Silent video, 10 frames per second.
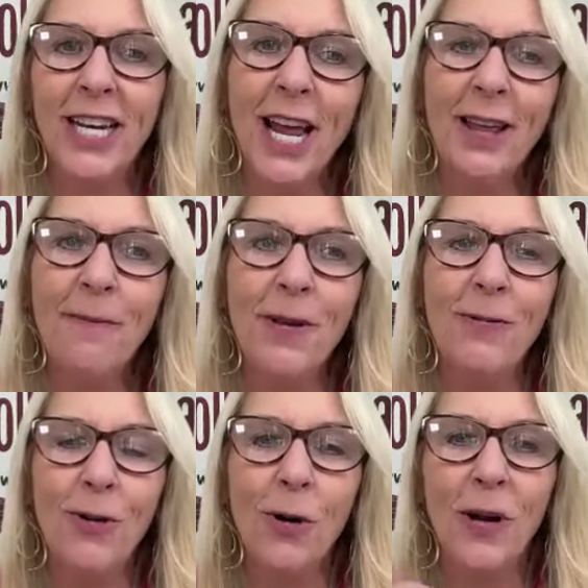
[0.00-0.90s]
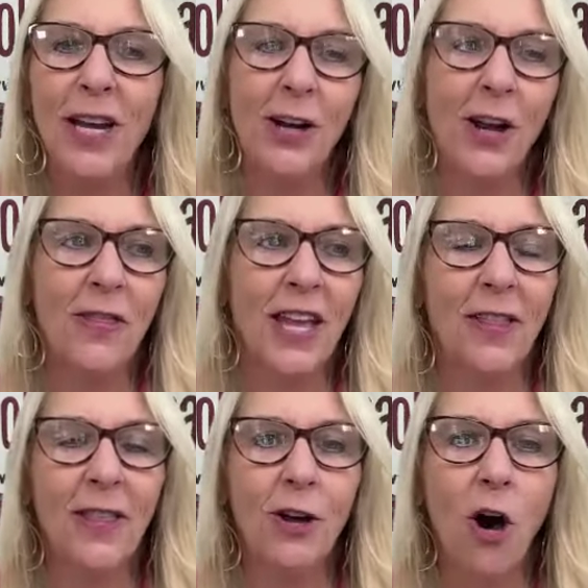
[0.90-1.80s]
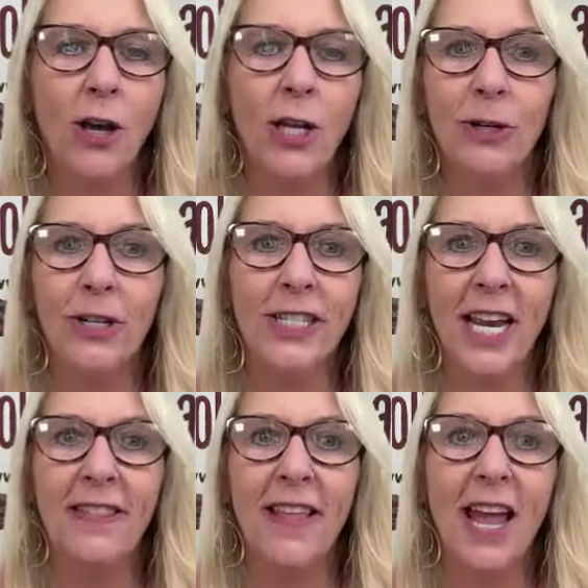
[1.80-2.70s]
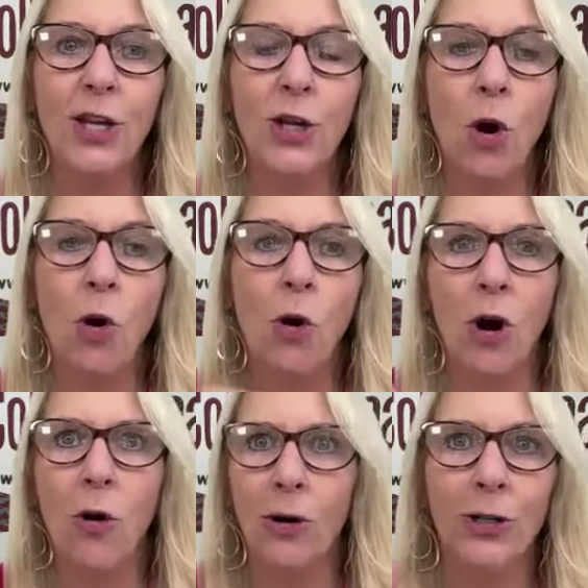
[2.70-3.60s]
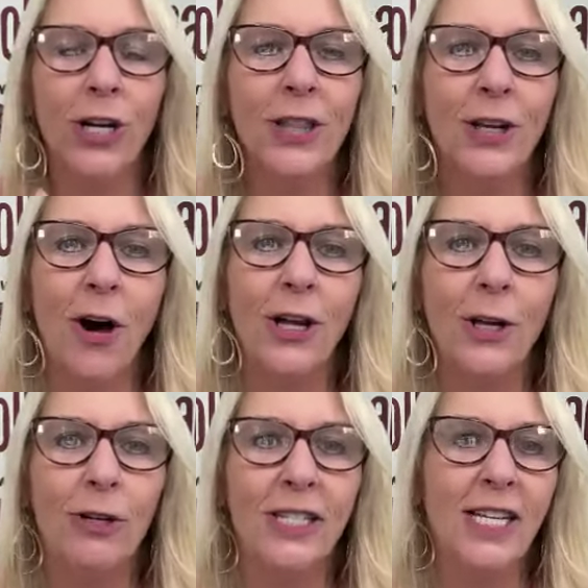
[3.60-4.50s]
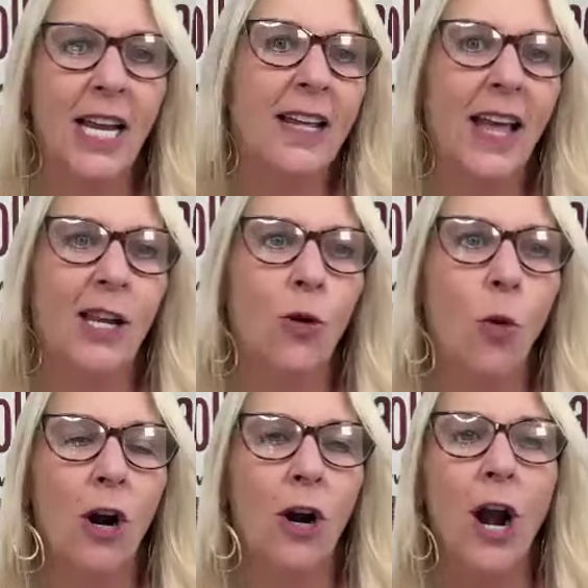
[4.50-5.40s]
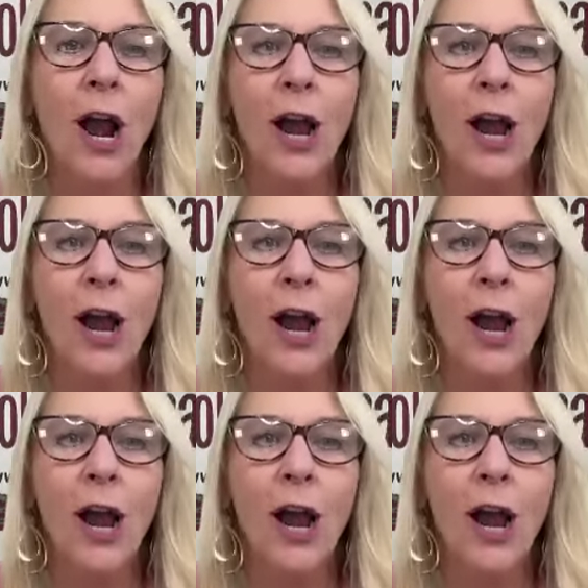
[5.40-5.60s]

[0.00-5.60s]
And I before we got on the call, you were saying that you or during the call, you were saying that your